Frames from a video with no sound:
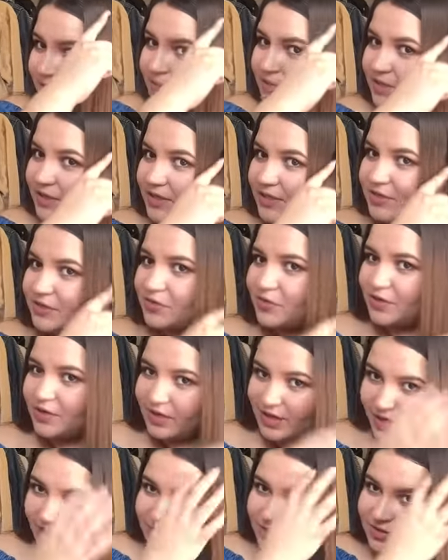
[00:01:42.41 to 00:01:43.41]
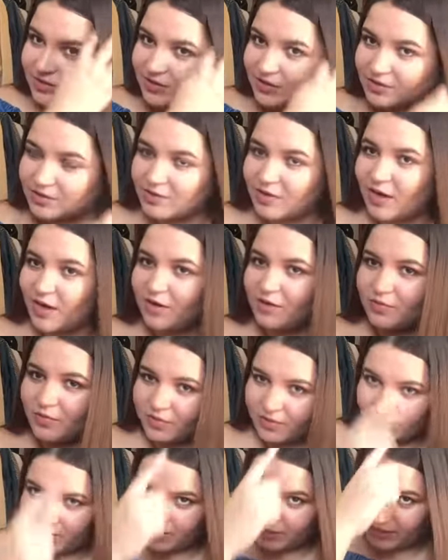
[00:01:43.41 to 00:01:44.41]
but it's growing out, so I want
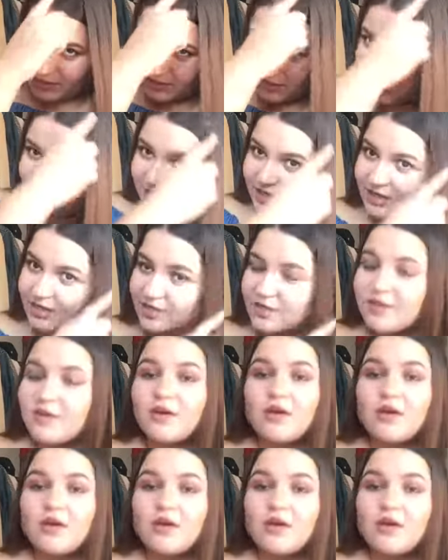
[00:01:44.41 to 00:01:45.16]
to like dye it.